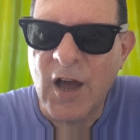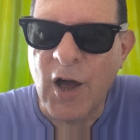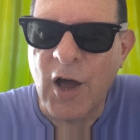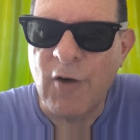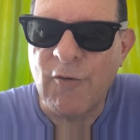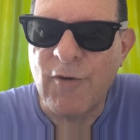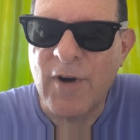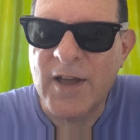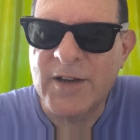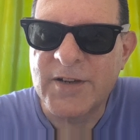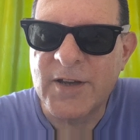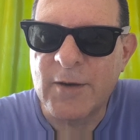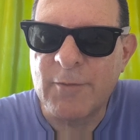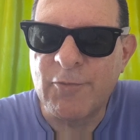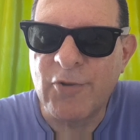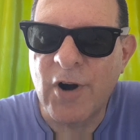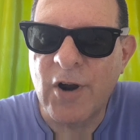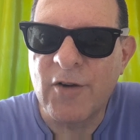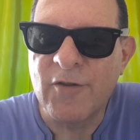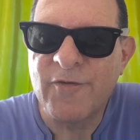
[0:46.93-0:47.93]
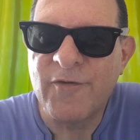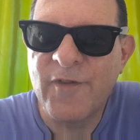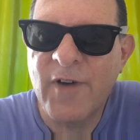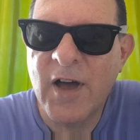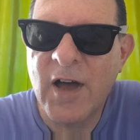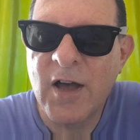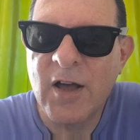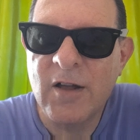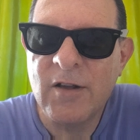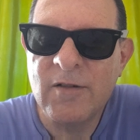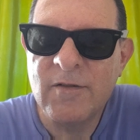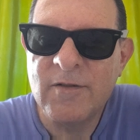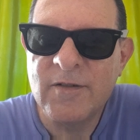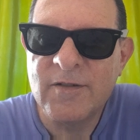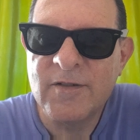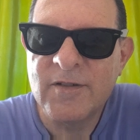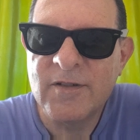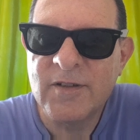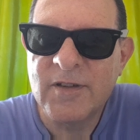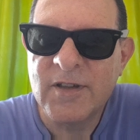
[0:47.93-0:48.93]
I read her profile.
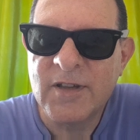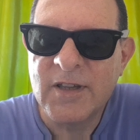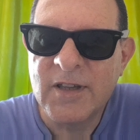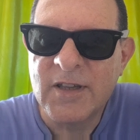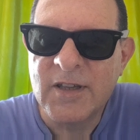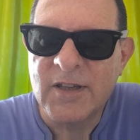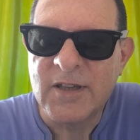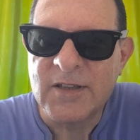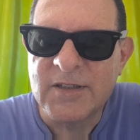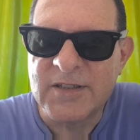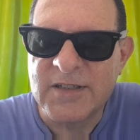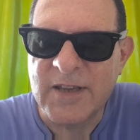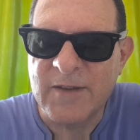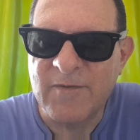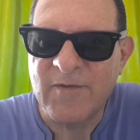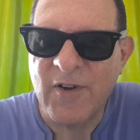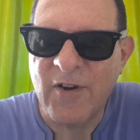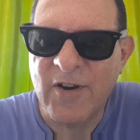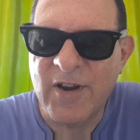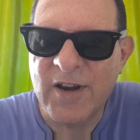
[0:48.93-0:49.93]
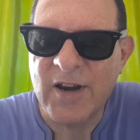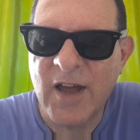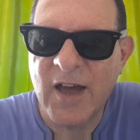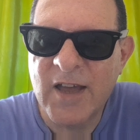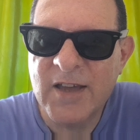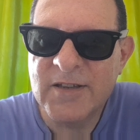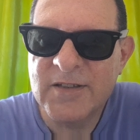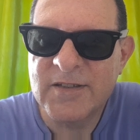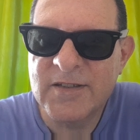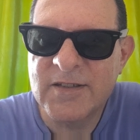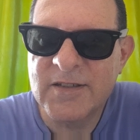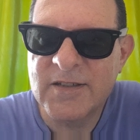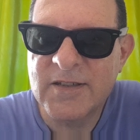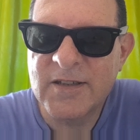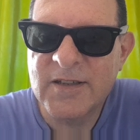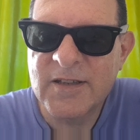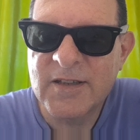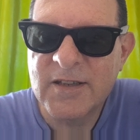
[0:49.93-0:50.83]
Seemed very nice.